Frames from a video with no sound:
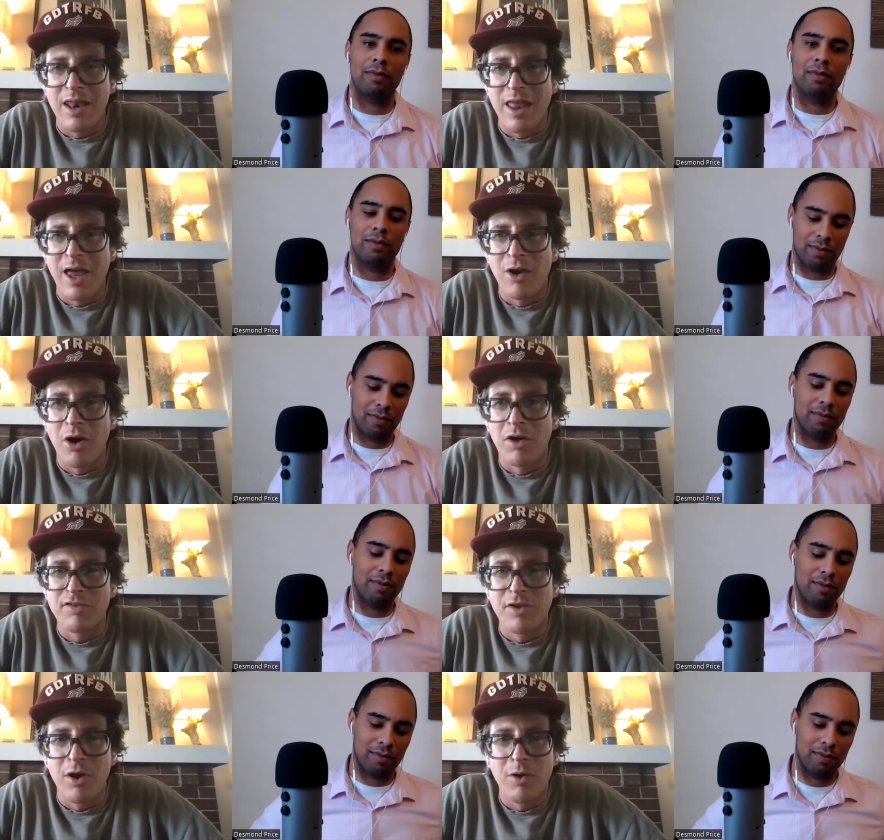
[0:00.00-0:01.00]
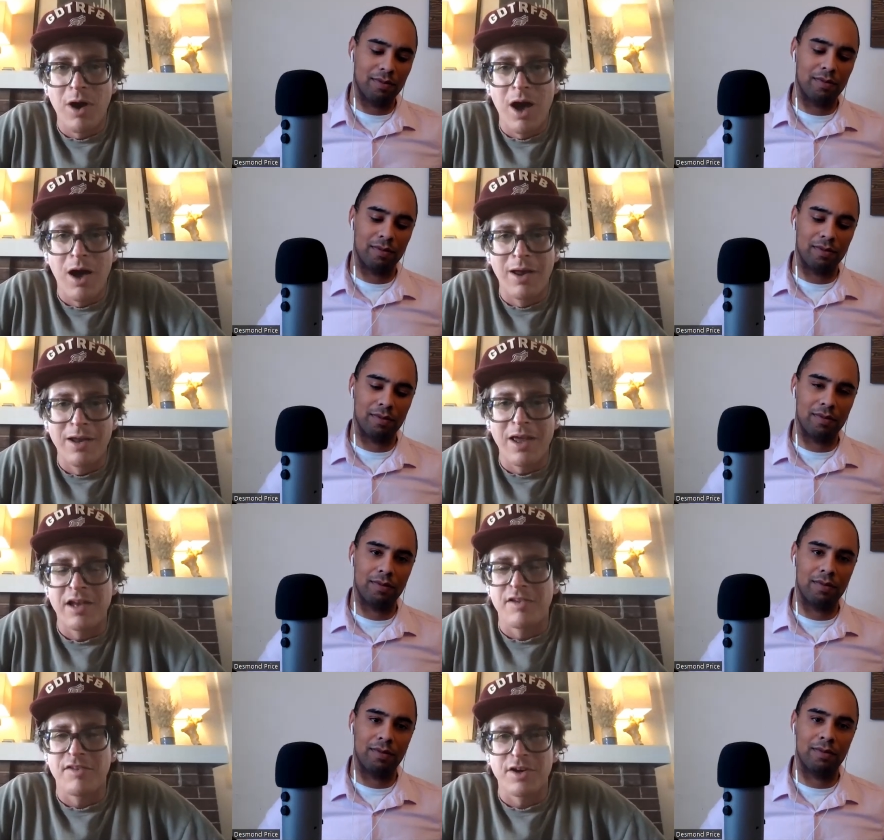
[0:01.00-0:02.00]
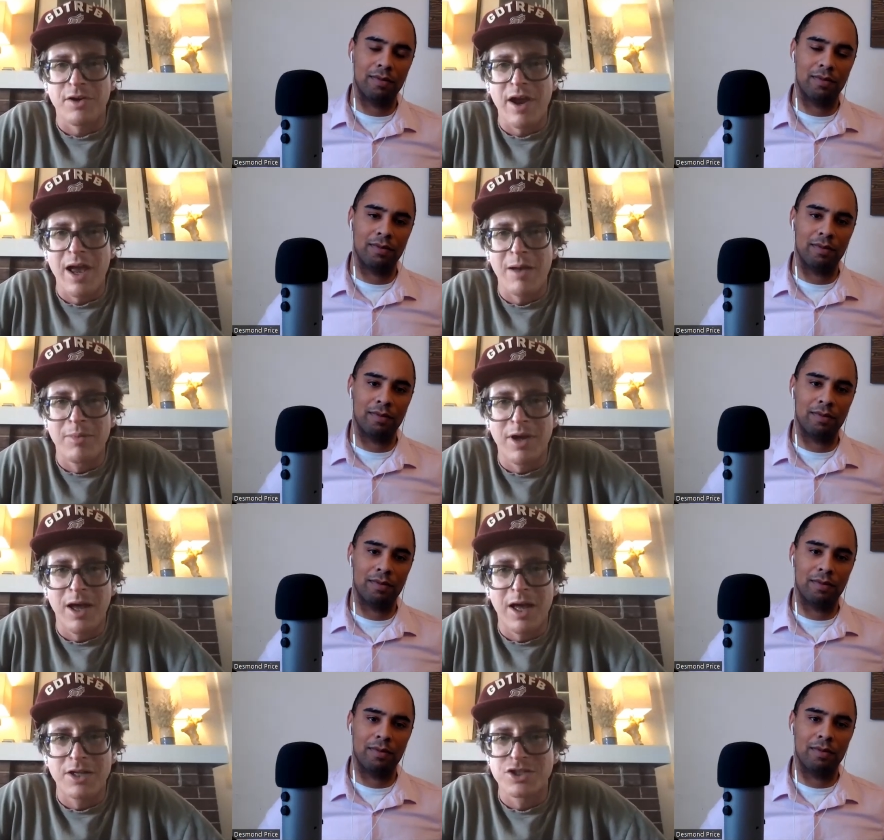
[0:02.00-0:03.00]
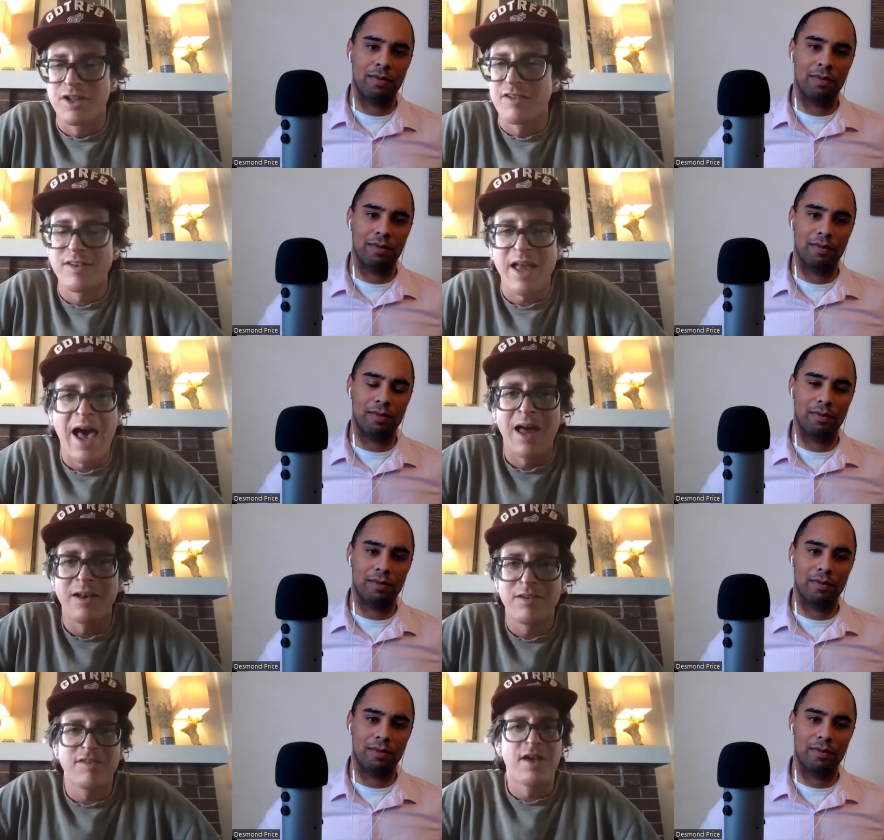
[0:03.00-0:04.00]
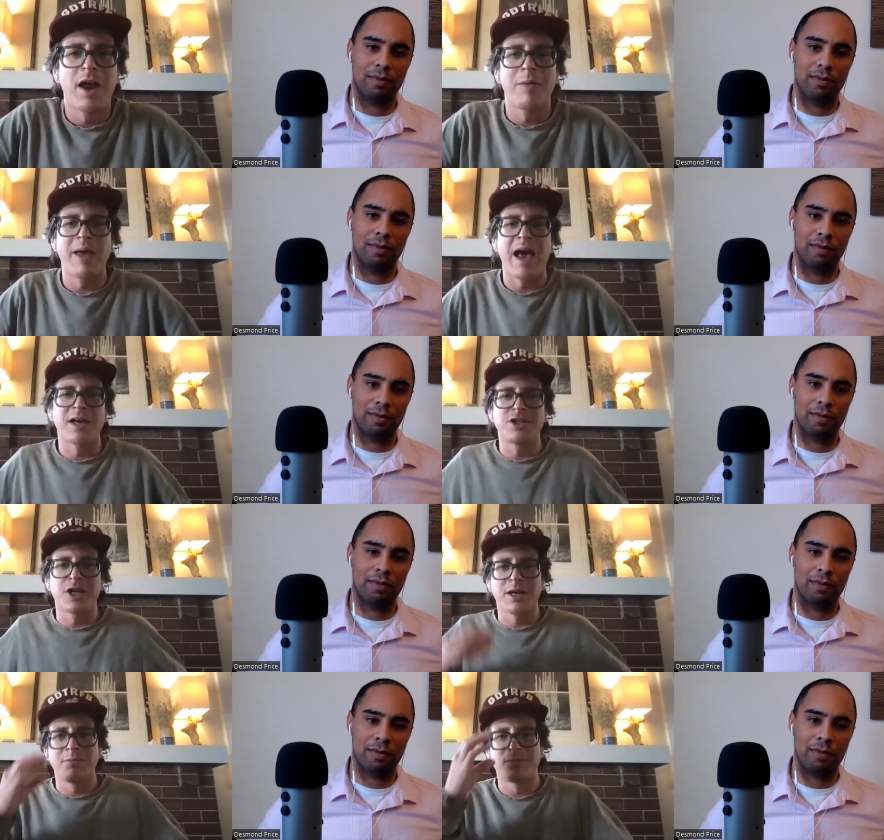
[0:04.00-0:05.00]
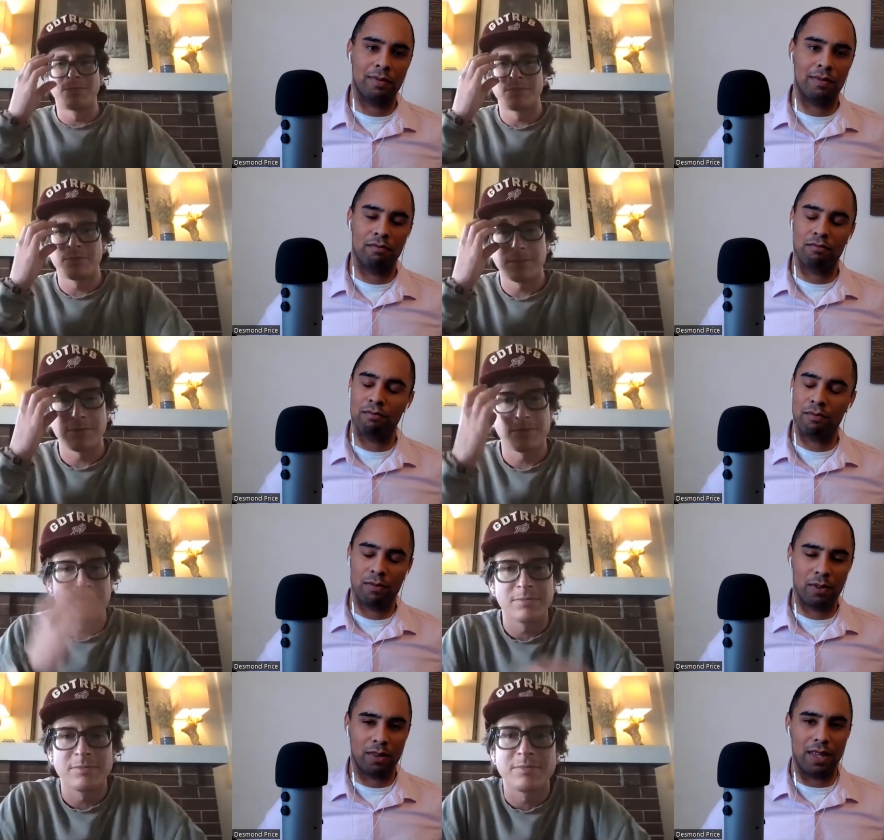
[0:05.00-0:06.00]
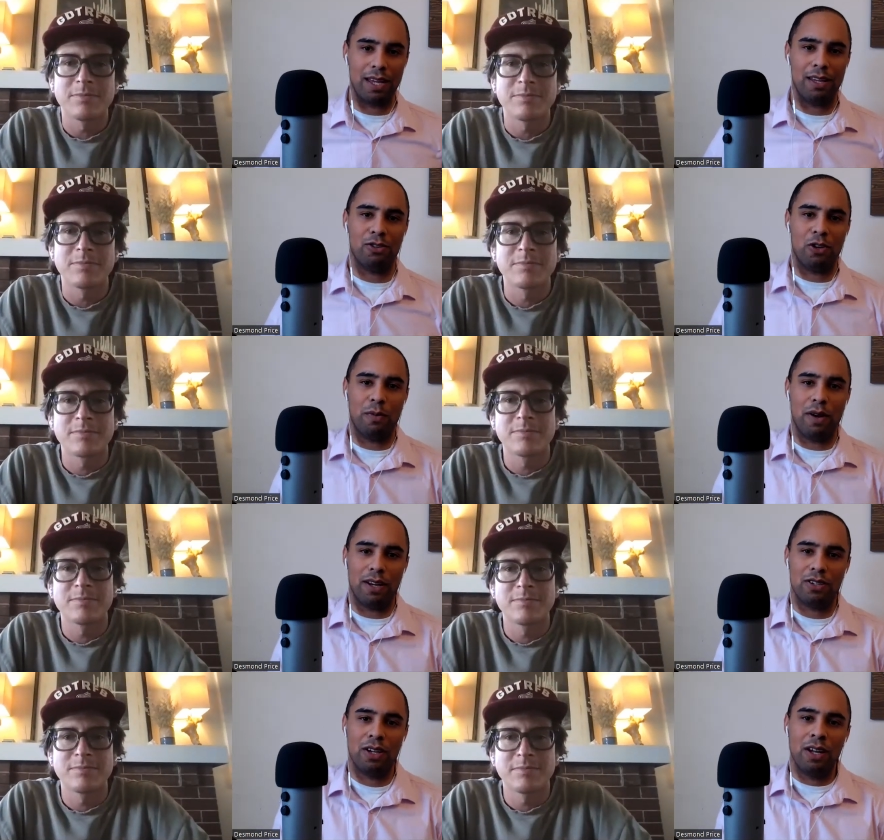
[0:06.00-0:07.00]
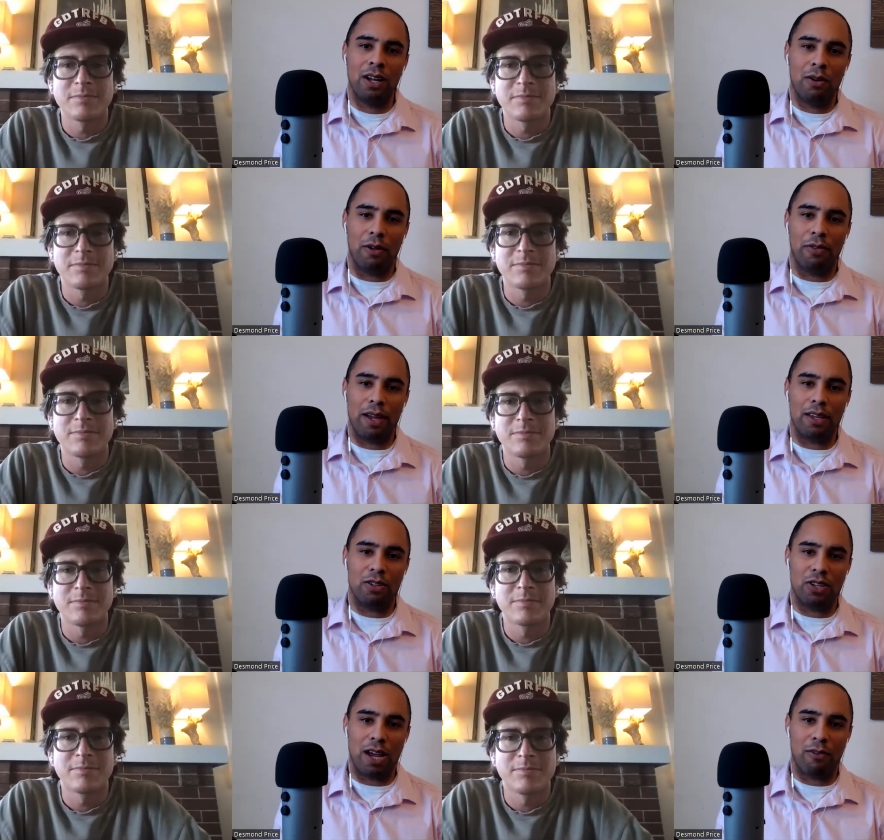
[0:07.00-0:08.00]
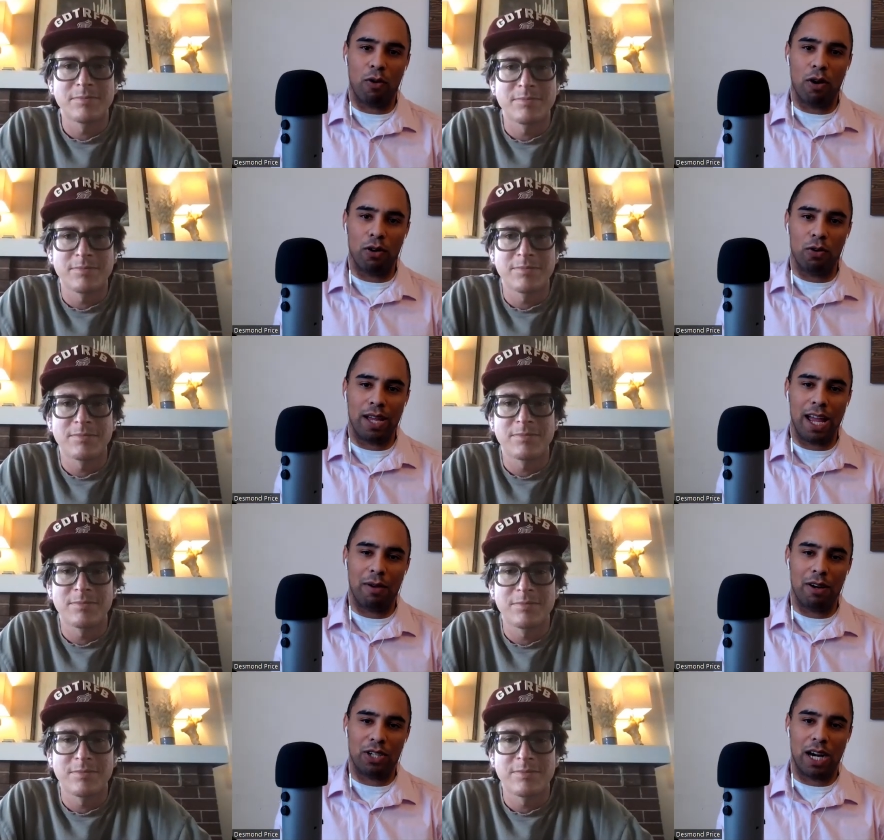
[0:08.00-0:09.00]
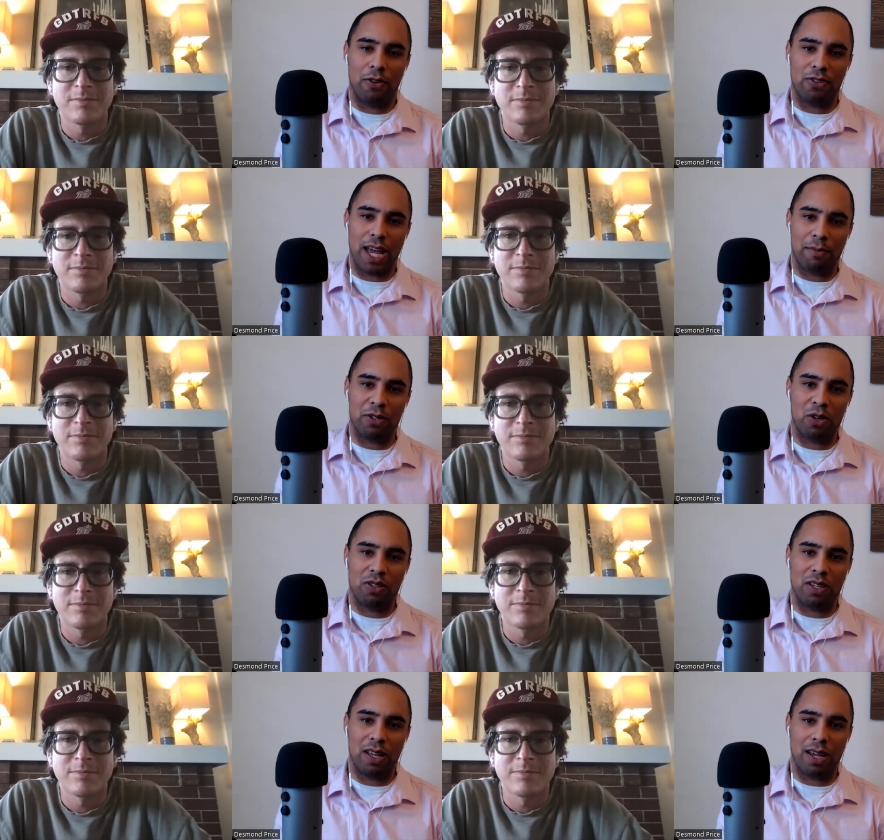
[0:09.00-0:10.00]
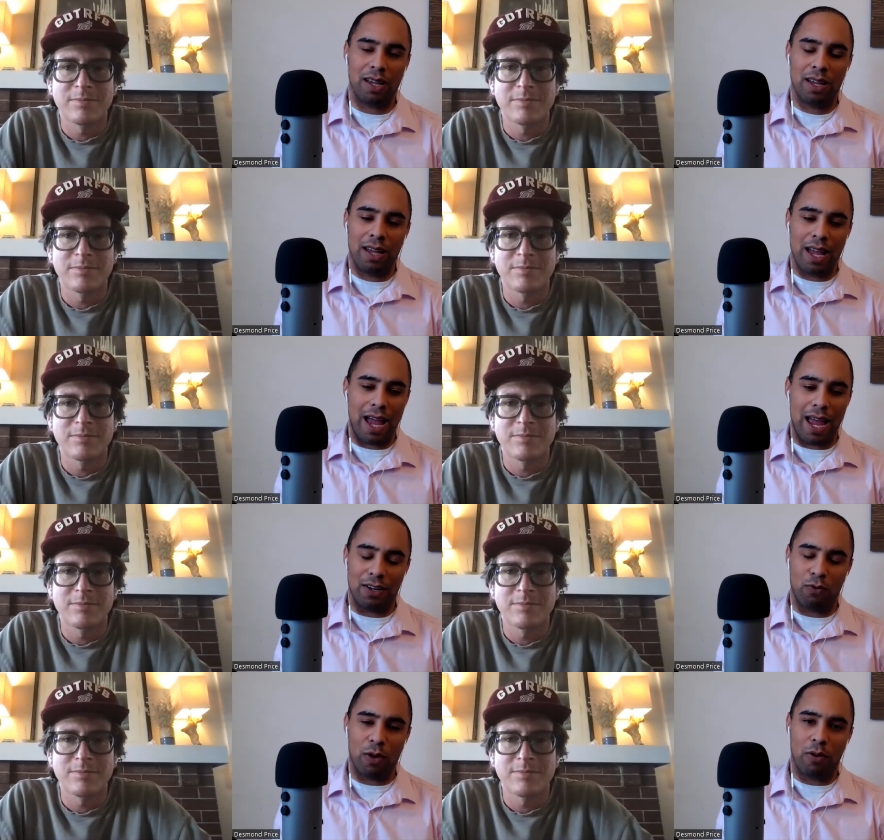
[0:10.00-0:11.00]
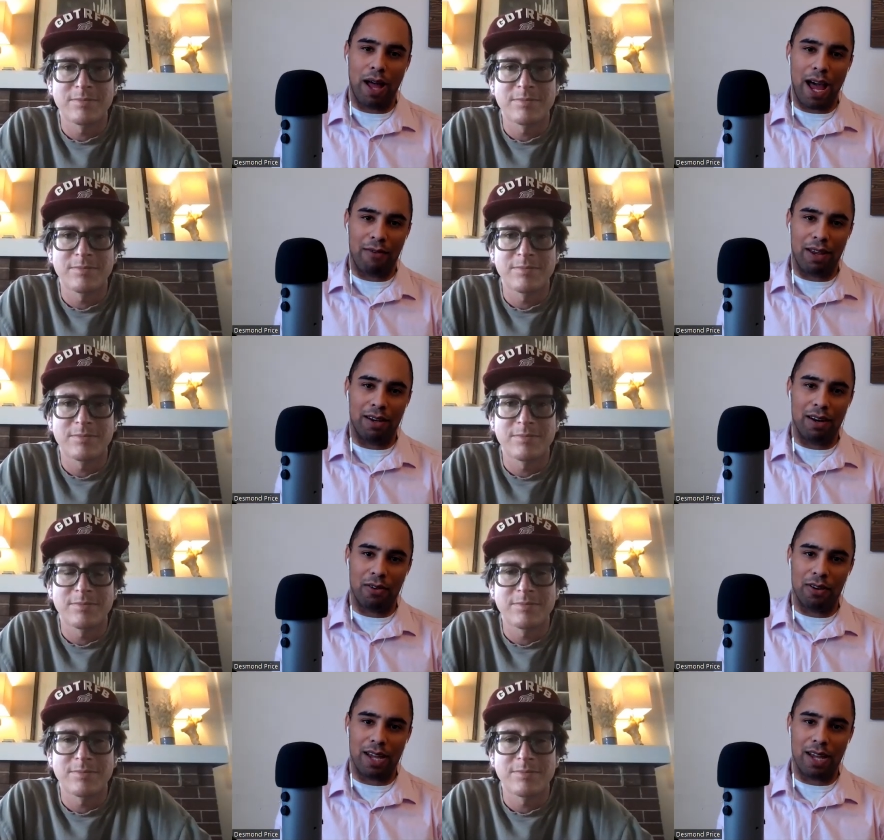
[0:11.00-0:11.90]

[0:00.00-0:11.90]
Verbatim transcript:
Speaker 1: and then also on Instagram, just at Sana Packaging.
Speaker 2: Thank you so much. Well, thank you to everyone who came here, check out this episode today. And we will have another